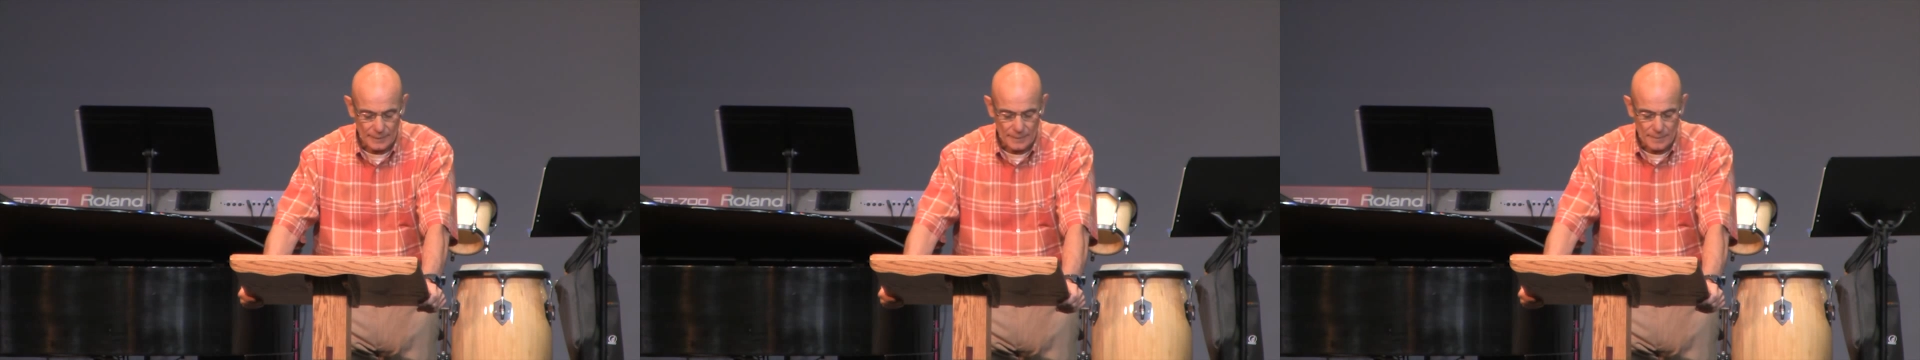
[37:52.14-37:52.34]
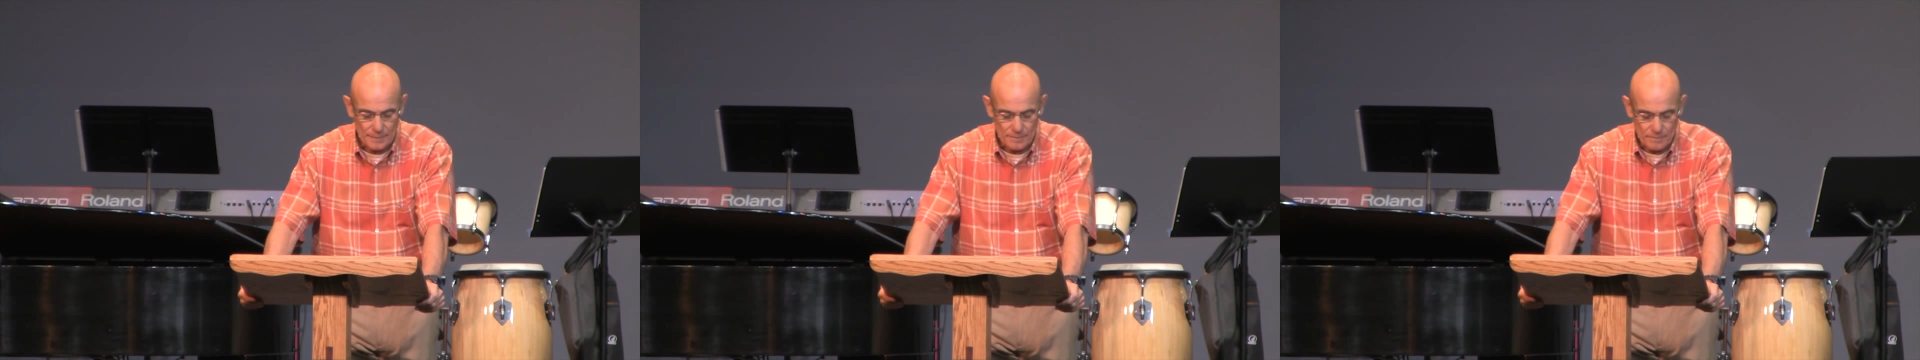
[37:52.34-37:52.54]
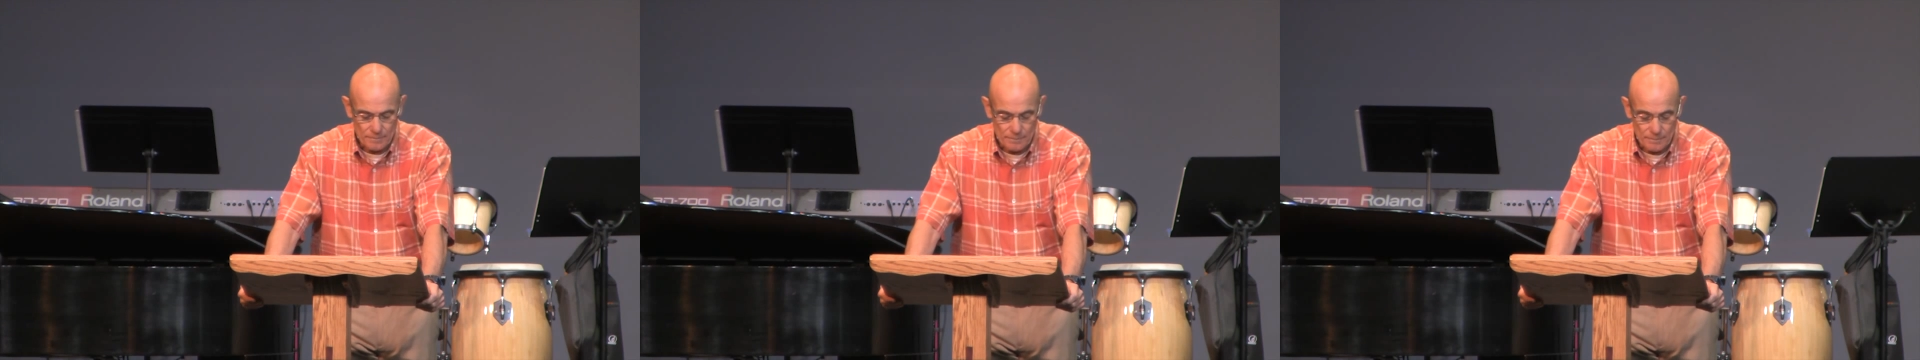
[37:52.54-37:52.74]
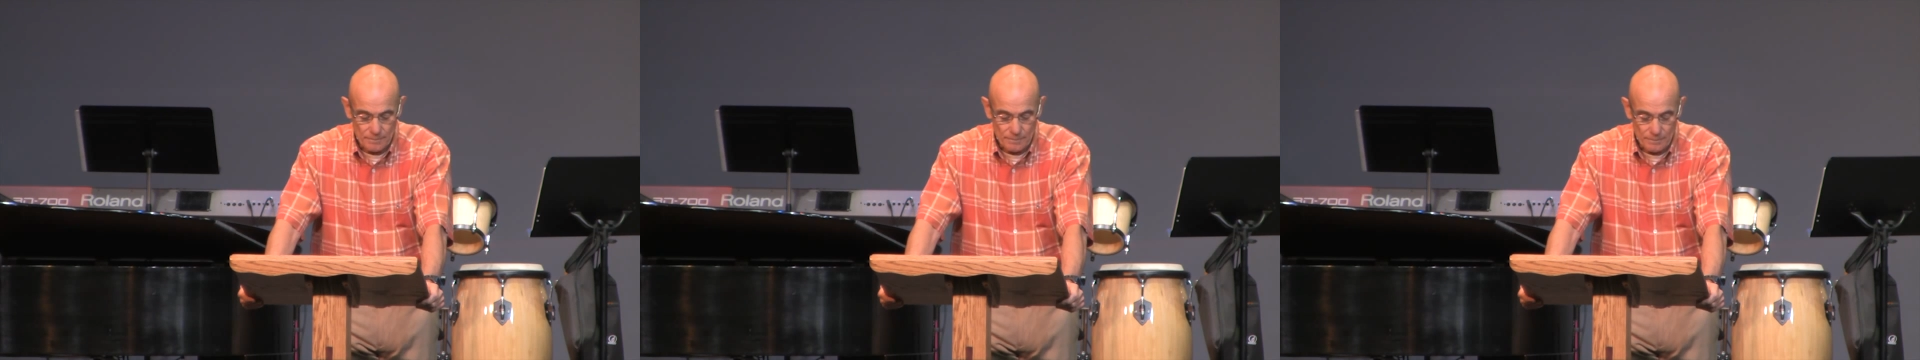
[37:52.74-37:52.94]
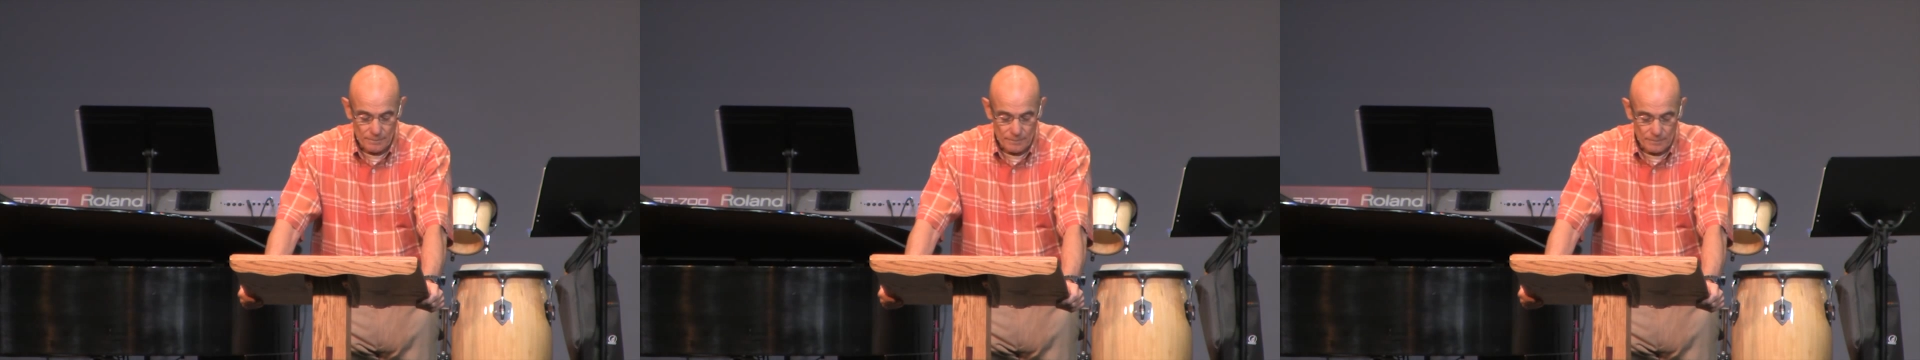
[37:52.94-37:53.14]

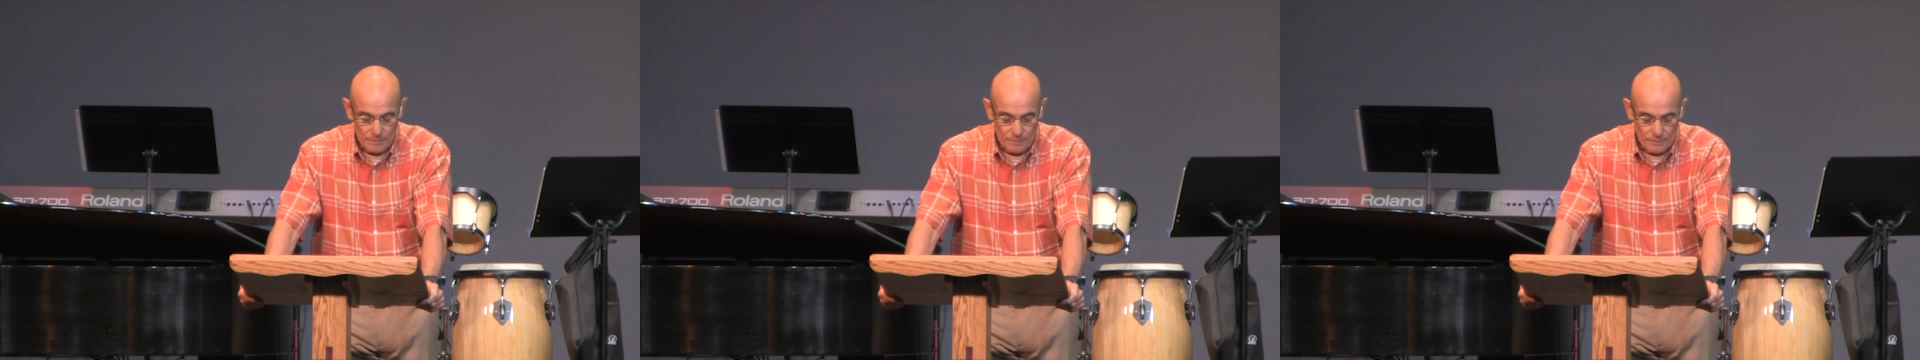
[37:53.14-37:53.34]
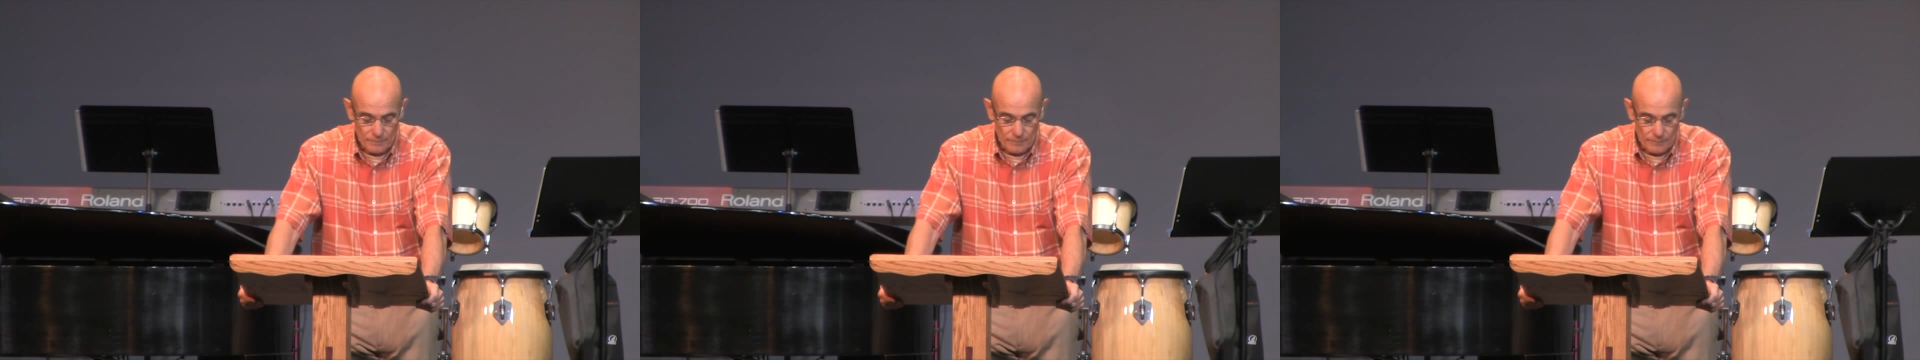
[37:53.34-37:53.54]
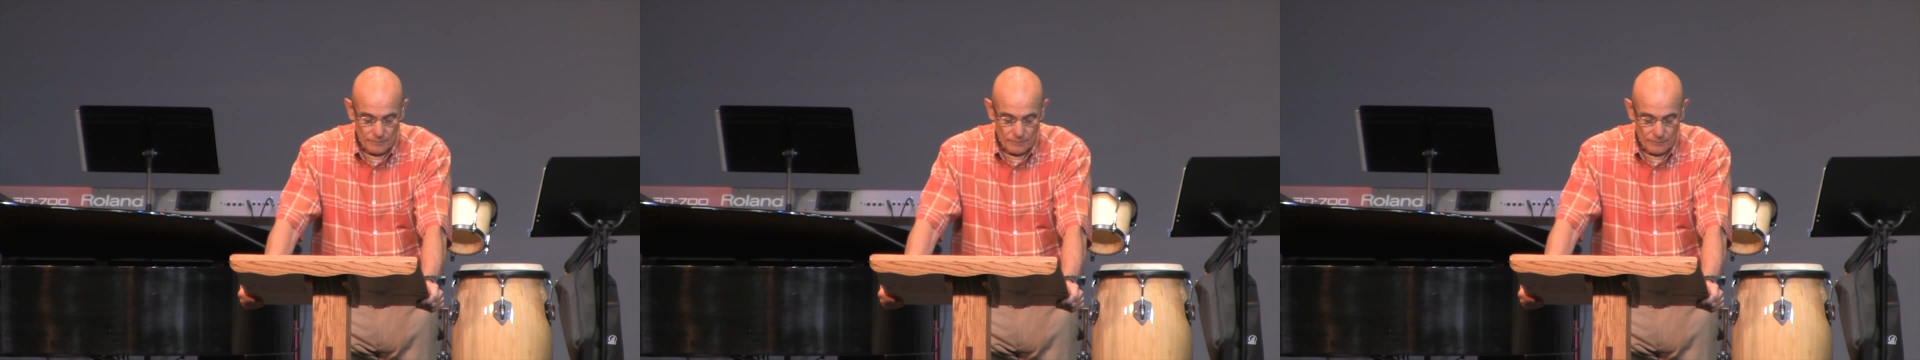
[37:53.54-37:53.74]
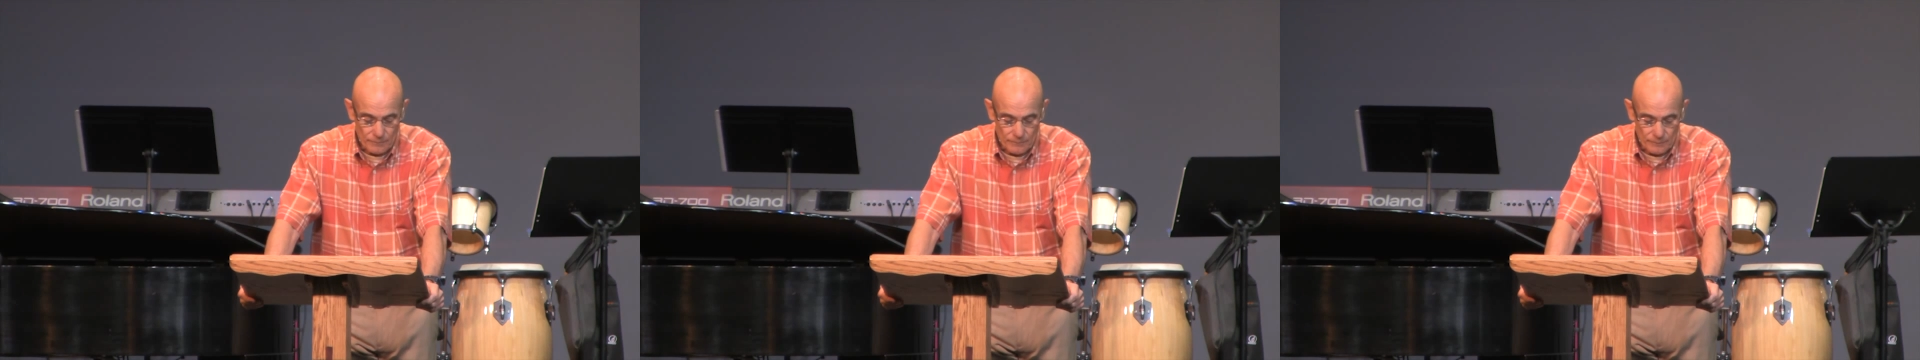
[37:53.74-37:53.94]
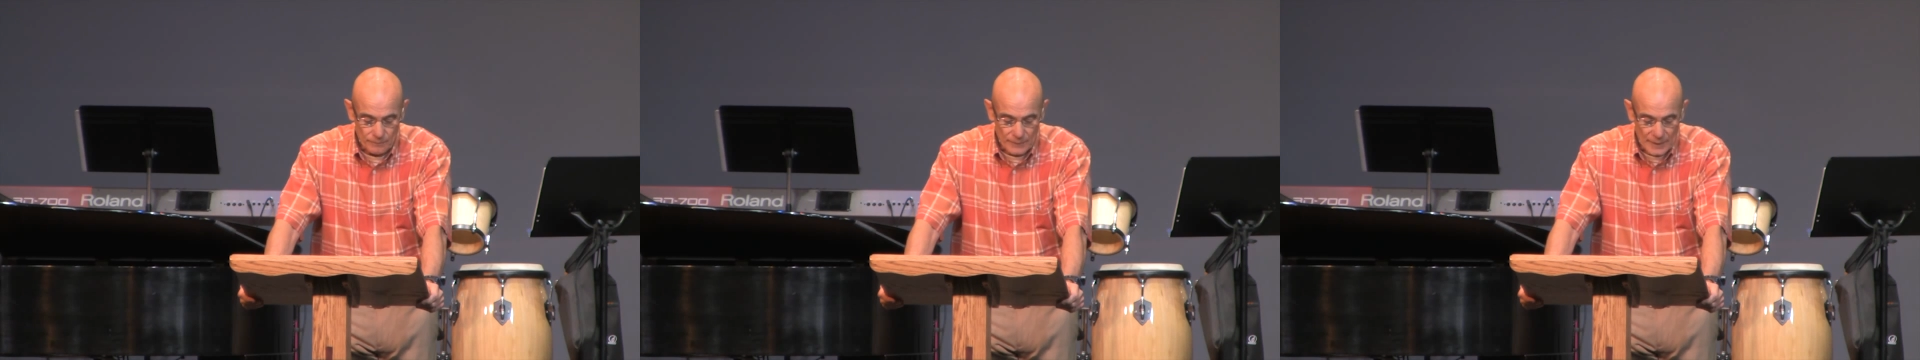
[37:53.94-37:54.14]

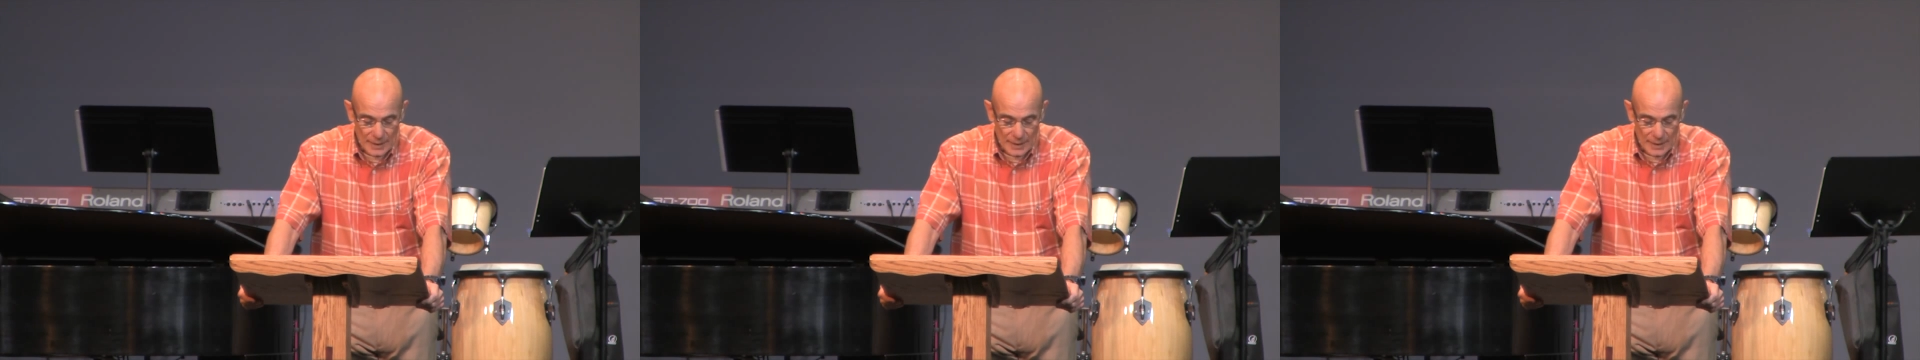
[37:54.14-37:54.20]
No one is speaking in this clip.